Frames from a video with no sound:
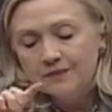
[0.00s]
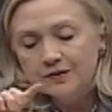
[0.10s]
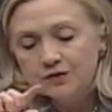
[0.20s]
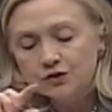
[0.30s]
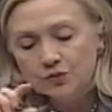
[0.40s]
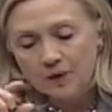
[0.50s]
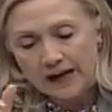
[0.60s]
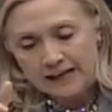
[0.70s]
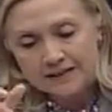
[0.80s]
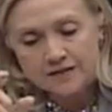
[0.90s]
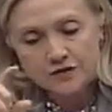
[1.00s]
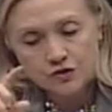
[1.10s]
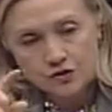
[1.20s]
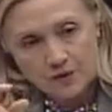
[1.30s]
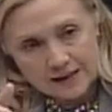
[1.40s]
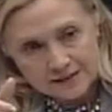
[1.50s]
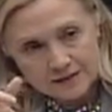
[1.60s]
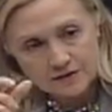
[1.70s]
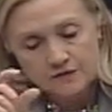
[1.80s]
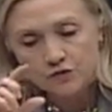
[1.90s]
strains and
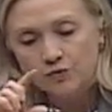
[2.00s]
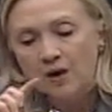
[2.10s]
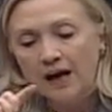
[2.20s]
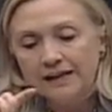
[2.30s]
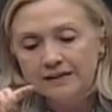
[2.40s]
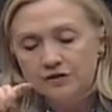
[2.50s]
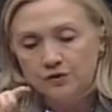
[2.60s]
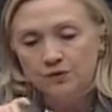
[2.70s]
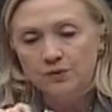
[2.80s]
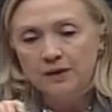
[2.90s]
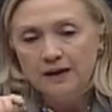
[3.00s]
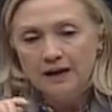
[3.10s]
stresses of trying to